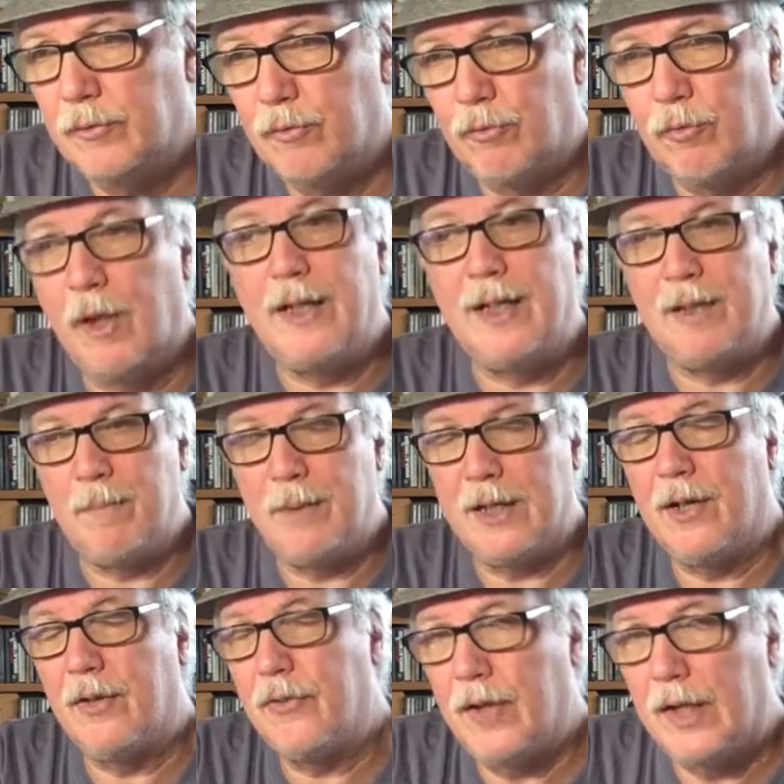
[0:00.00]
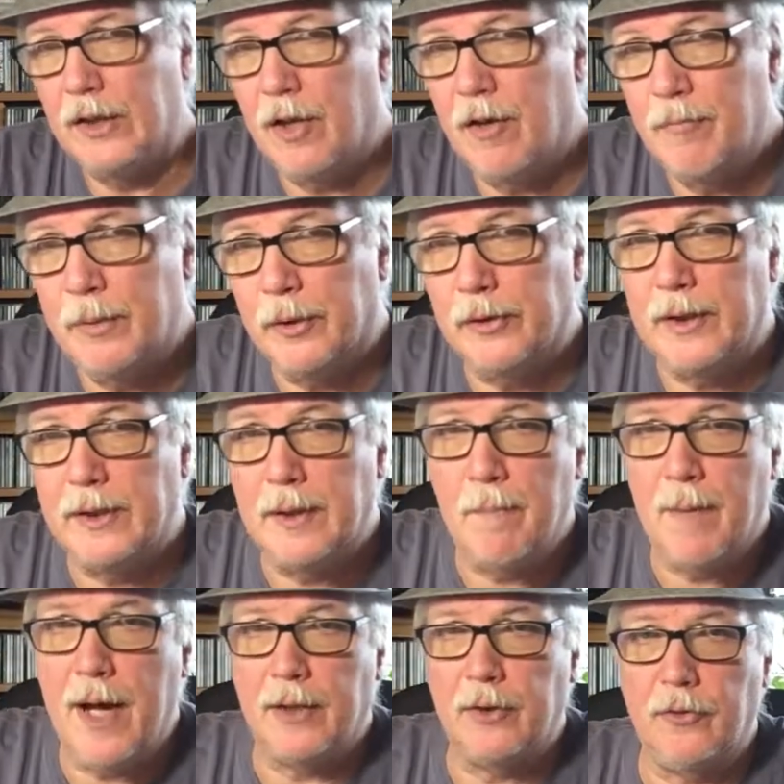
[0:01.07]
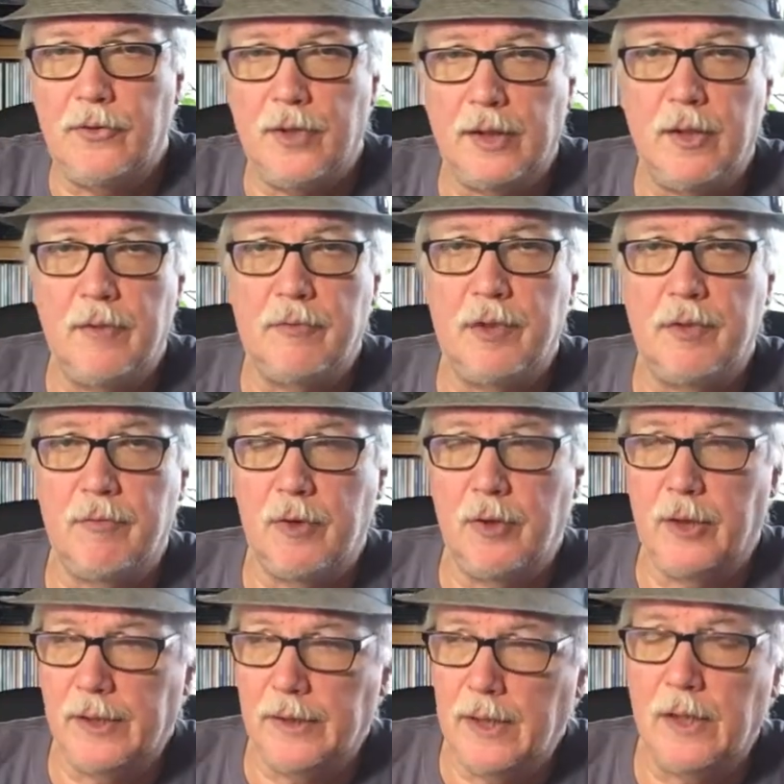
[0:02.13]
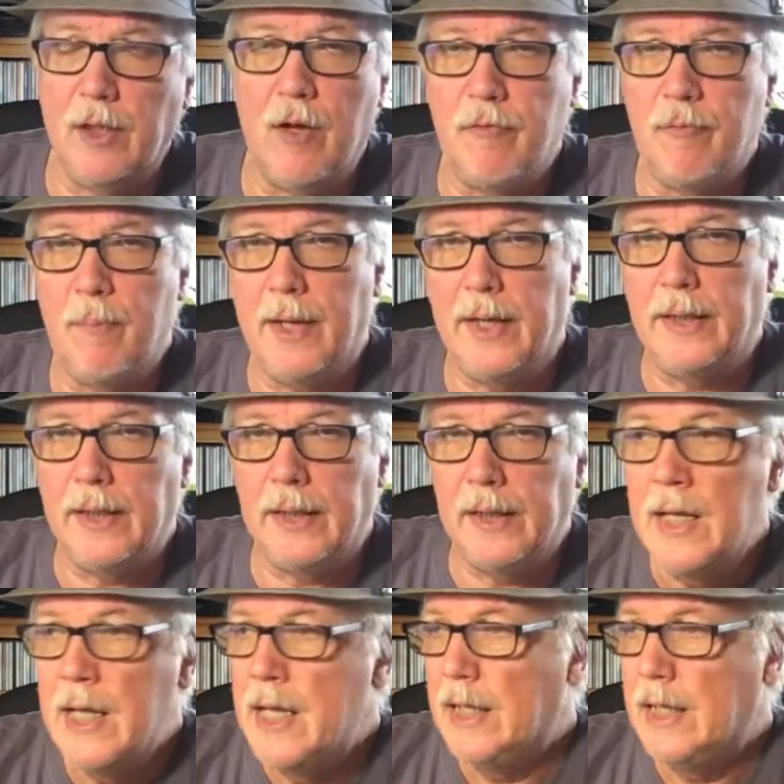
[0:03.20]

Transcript: running, because they love building the models, they love converting, they love painting.